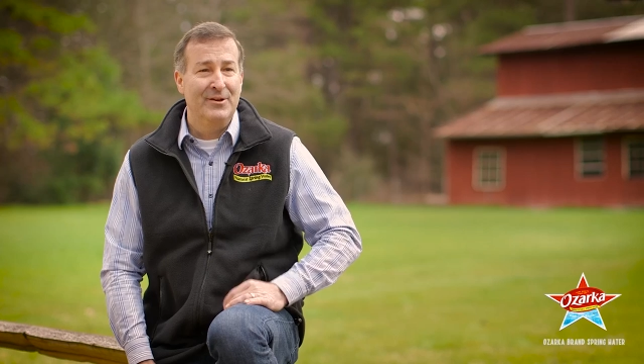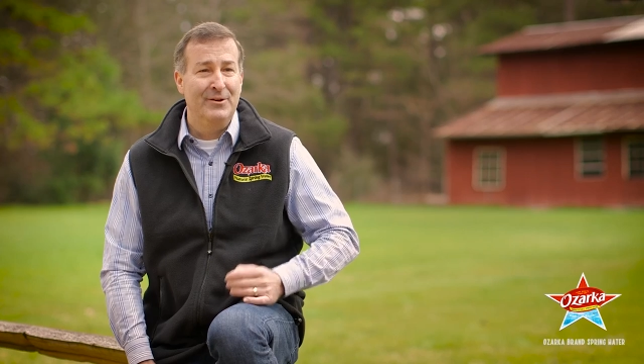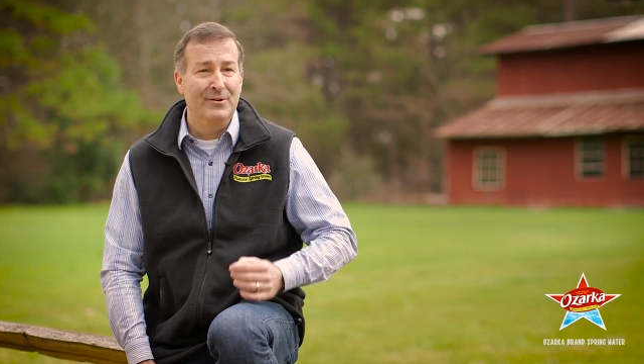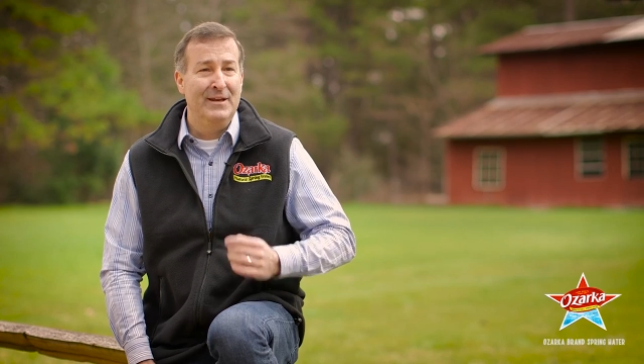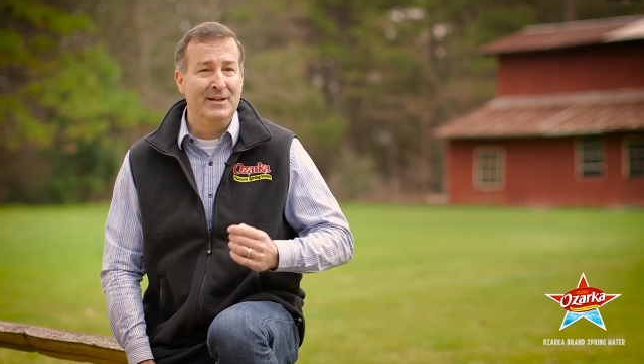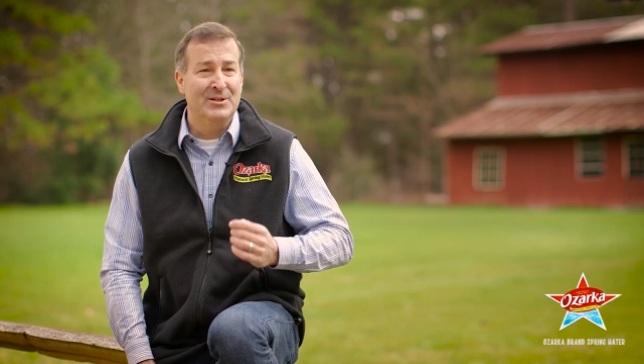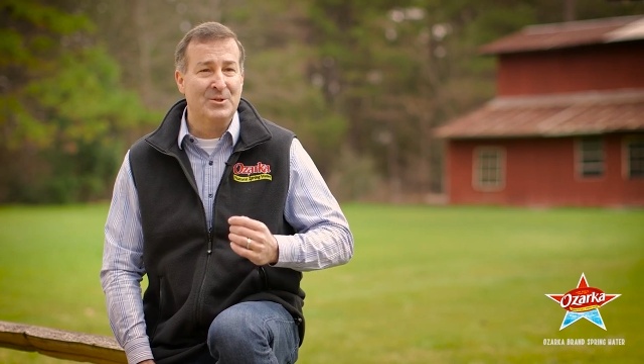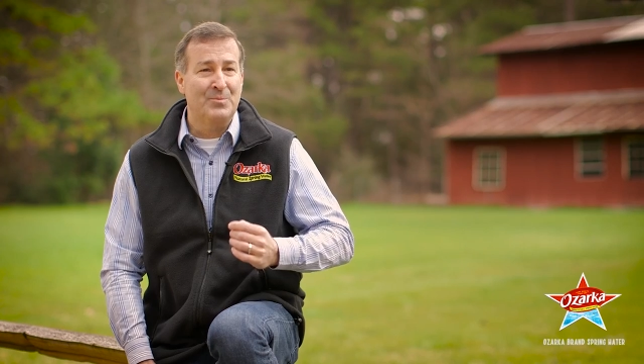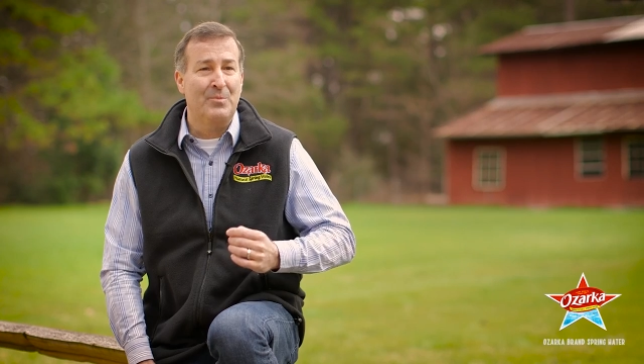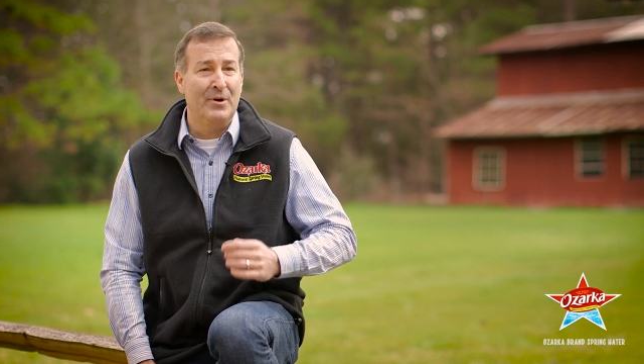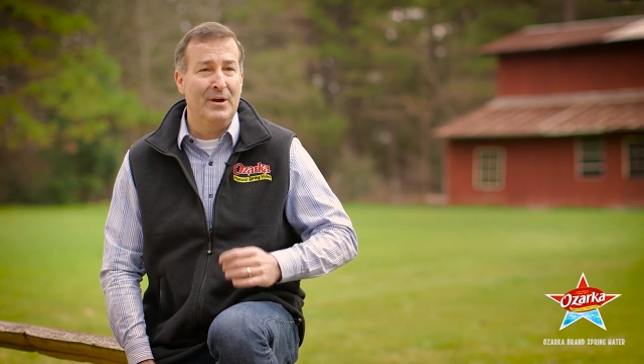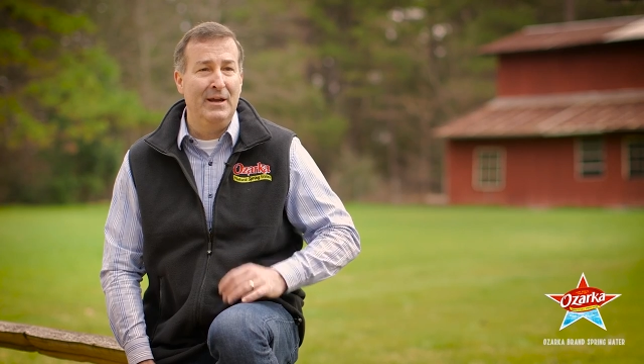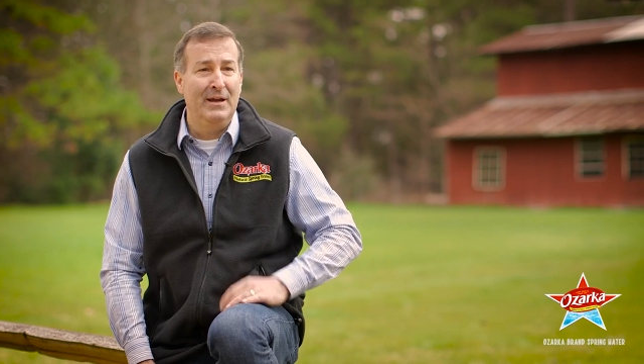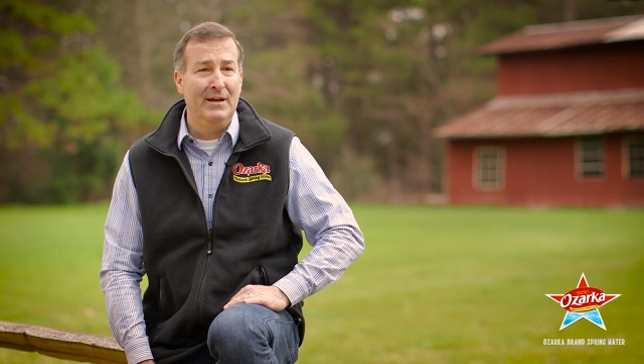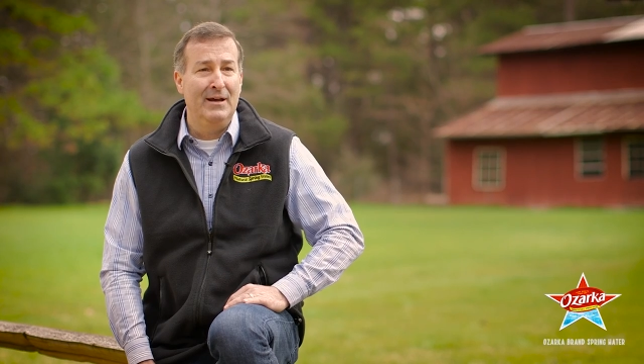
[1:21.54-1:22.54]
the unique
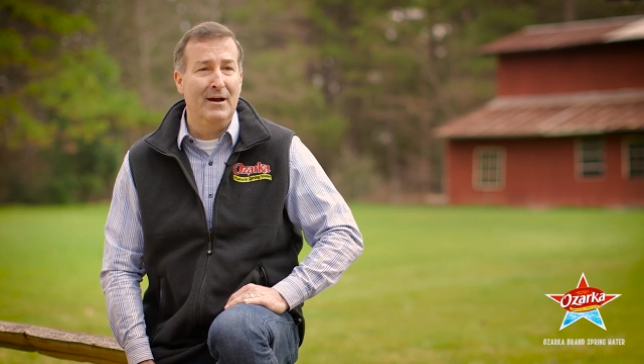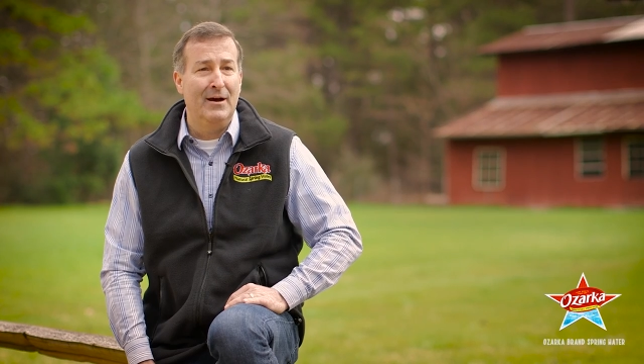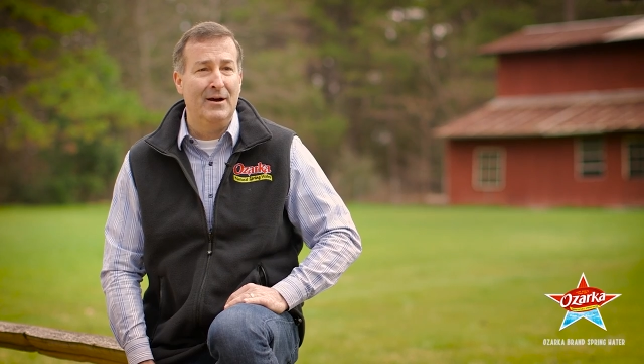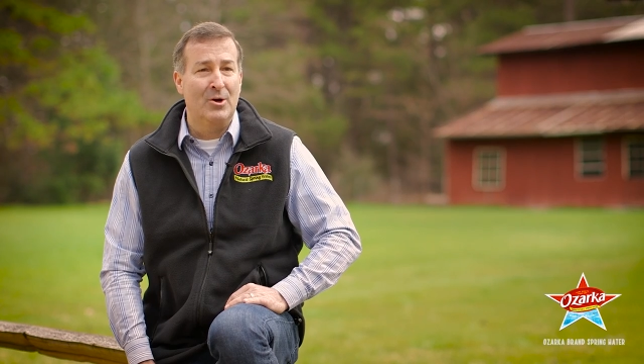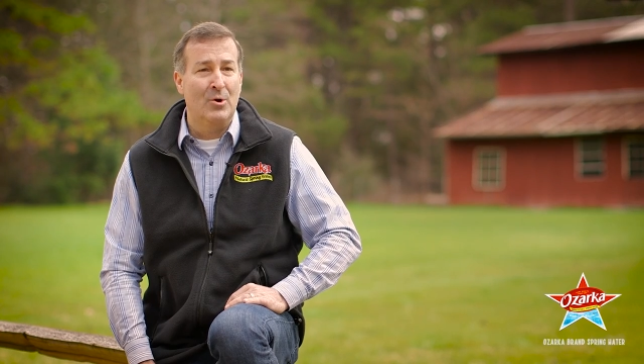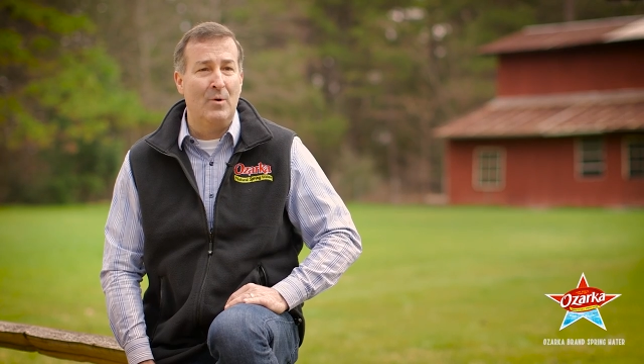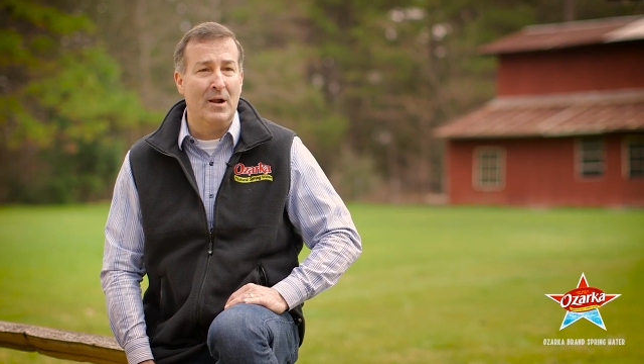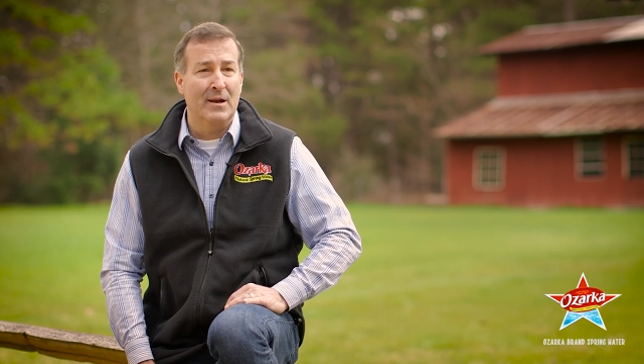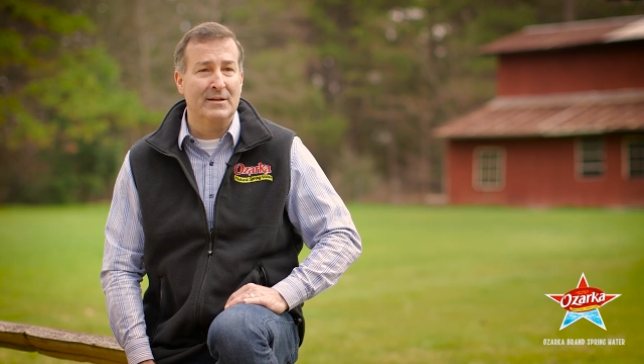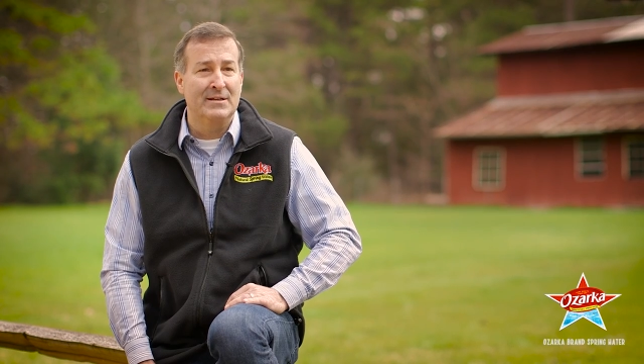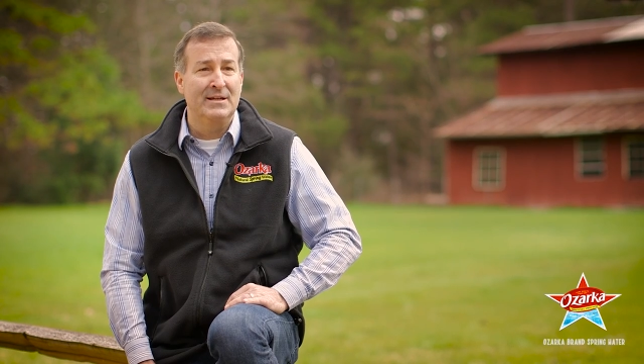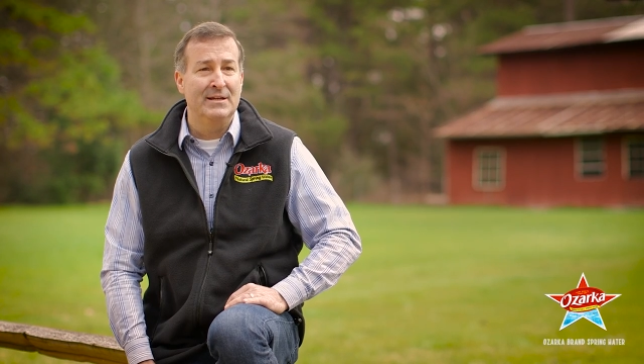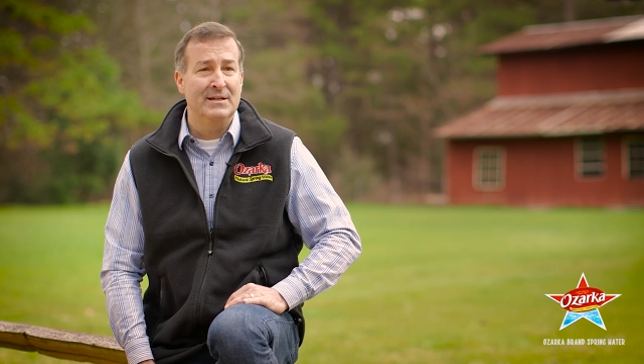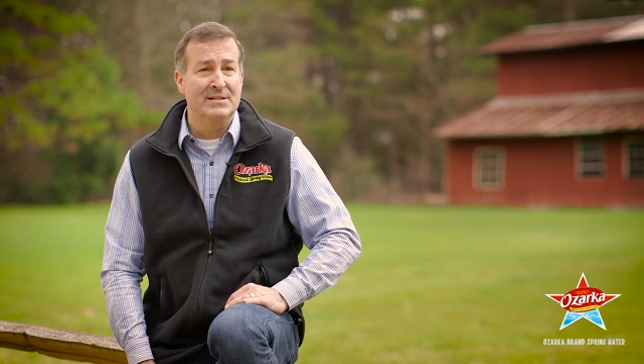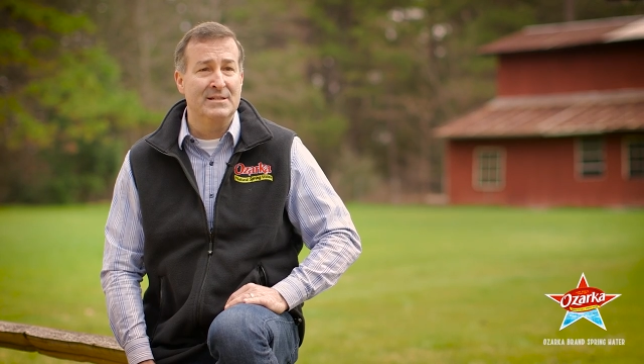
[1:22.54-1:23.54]
spring
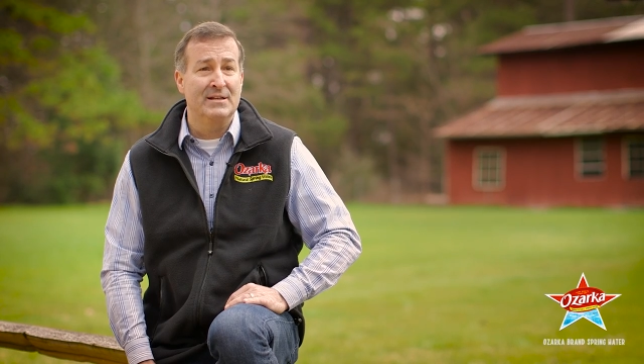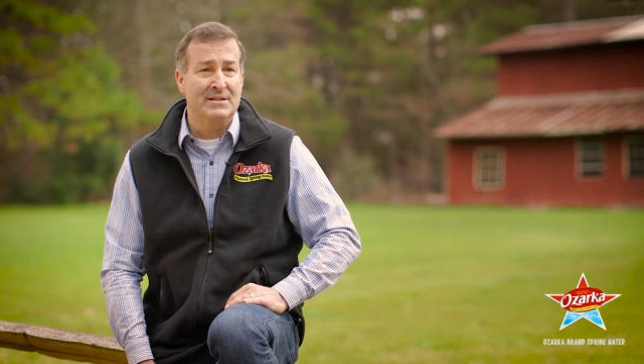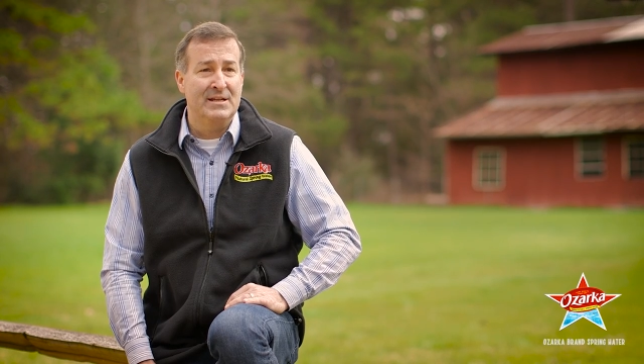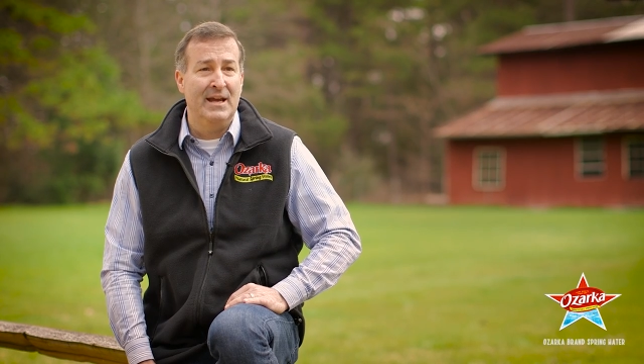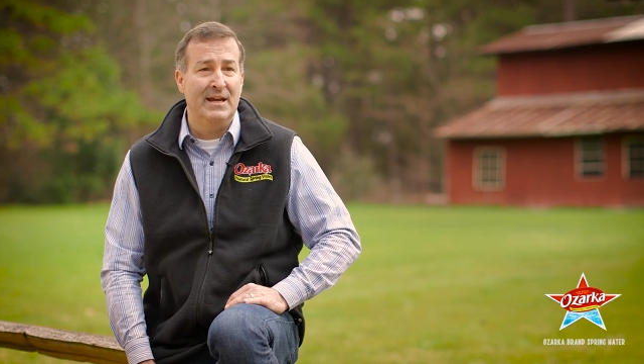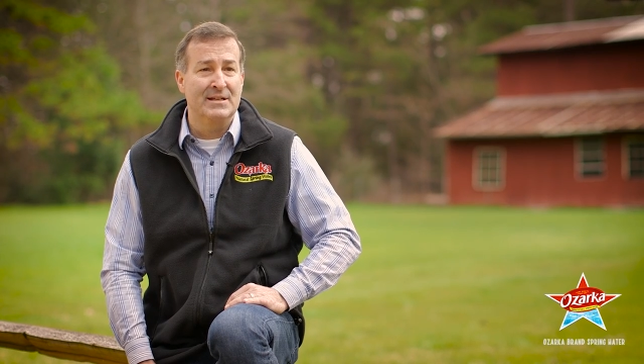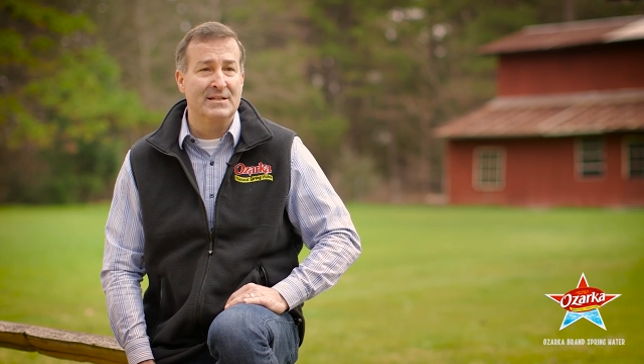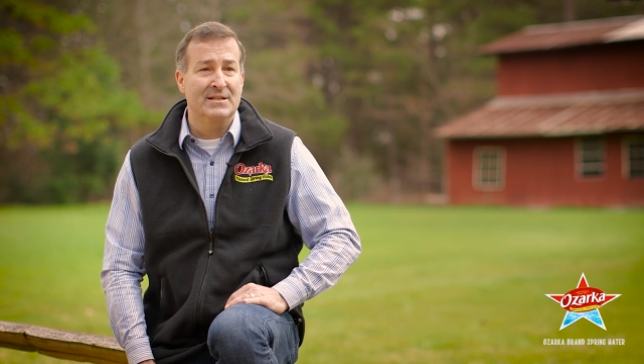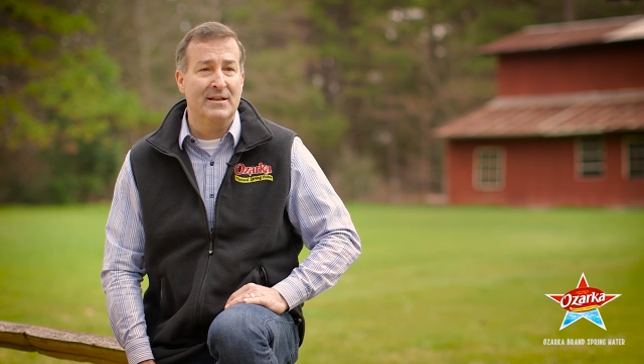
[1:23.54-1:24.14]
qualities and tastes